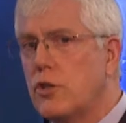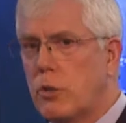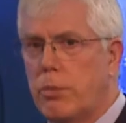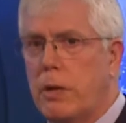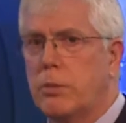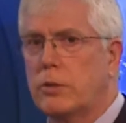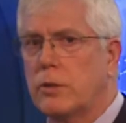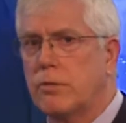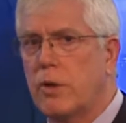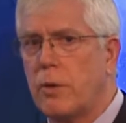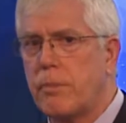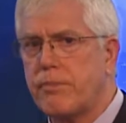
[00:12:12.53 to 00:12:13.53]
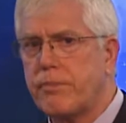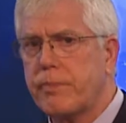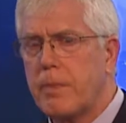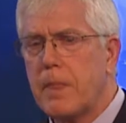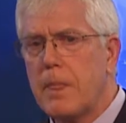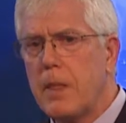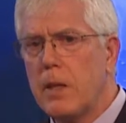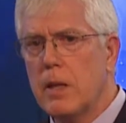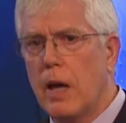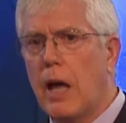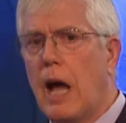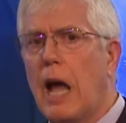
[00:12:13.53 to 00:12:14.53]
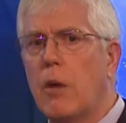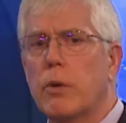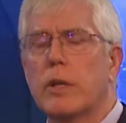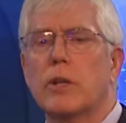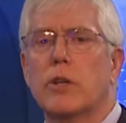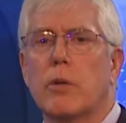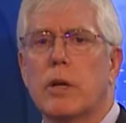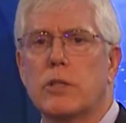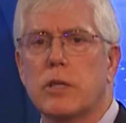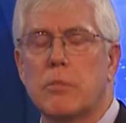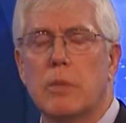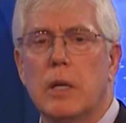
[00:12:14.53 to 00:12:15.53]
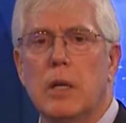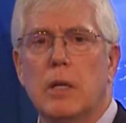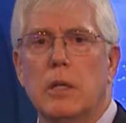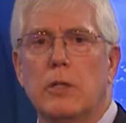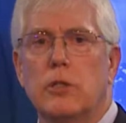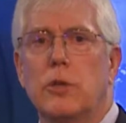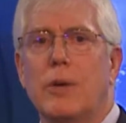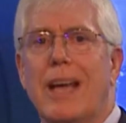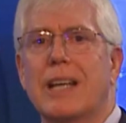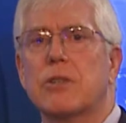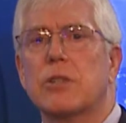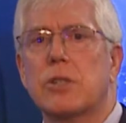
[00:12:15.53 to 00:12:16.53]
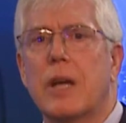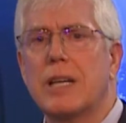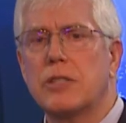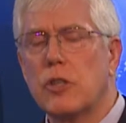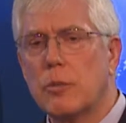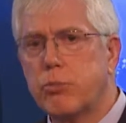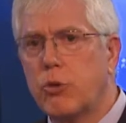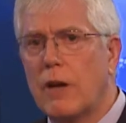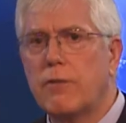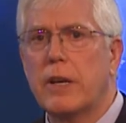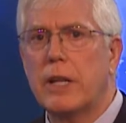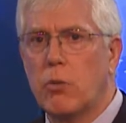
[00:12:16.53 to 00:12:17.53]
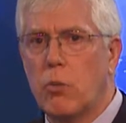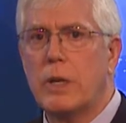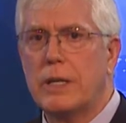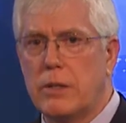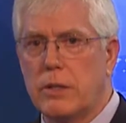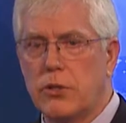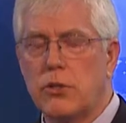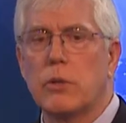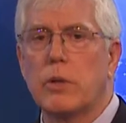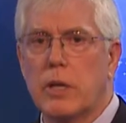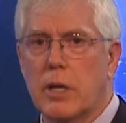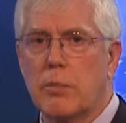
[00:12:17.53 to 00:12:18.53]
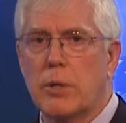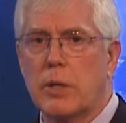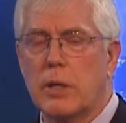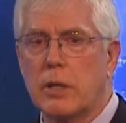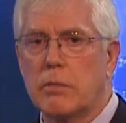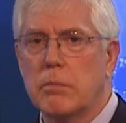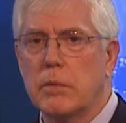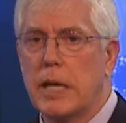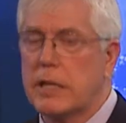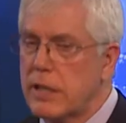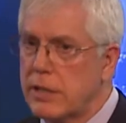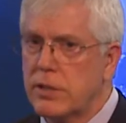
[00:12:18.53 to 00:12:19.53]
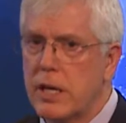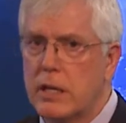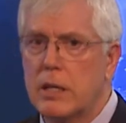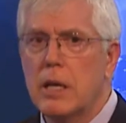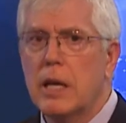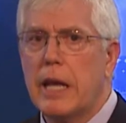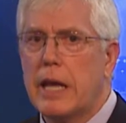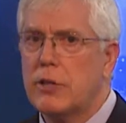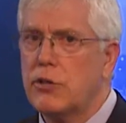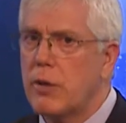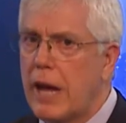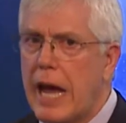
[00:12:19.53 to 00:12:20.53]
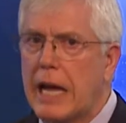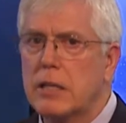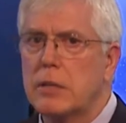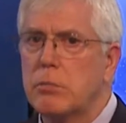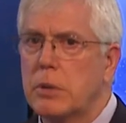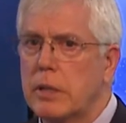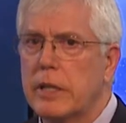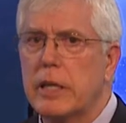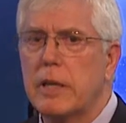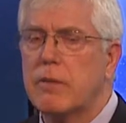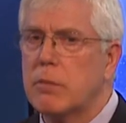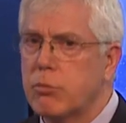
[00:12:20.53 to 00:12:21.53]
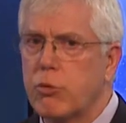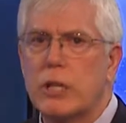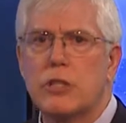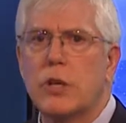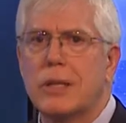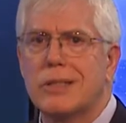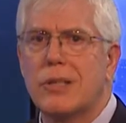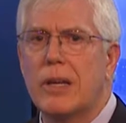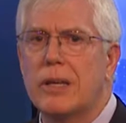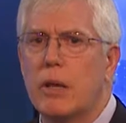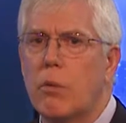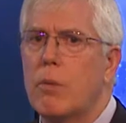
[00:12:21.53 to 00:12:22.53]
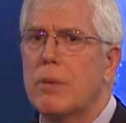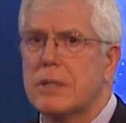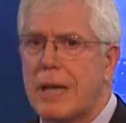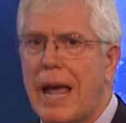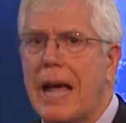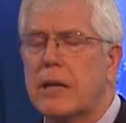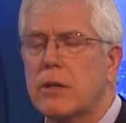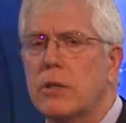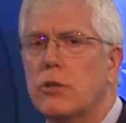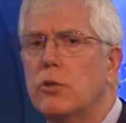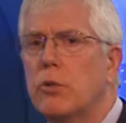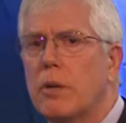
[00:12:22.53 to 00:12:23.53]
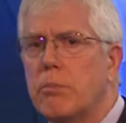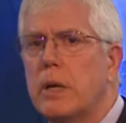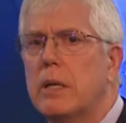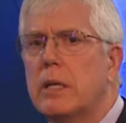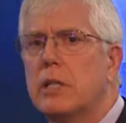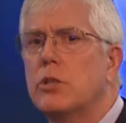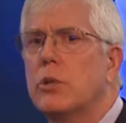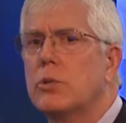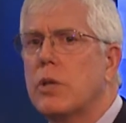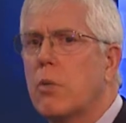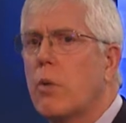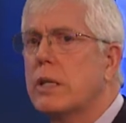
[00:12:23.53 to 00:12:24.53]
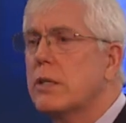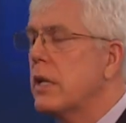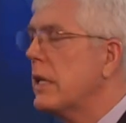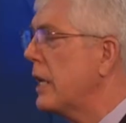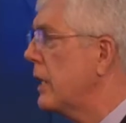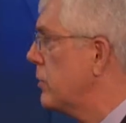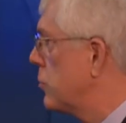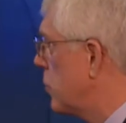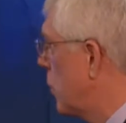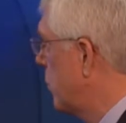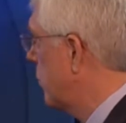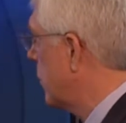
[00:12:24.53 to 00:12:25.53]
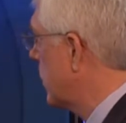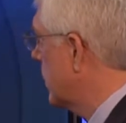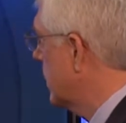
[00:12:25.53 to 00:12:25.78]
your people to vote. I would encourage them to exercise their prophetic witness to the community. As I said, as you act and believe and preach on Sunday, we must act and do on Monday, Tuesday, Wednesday, and so forth.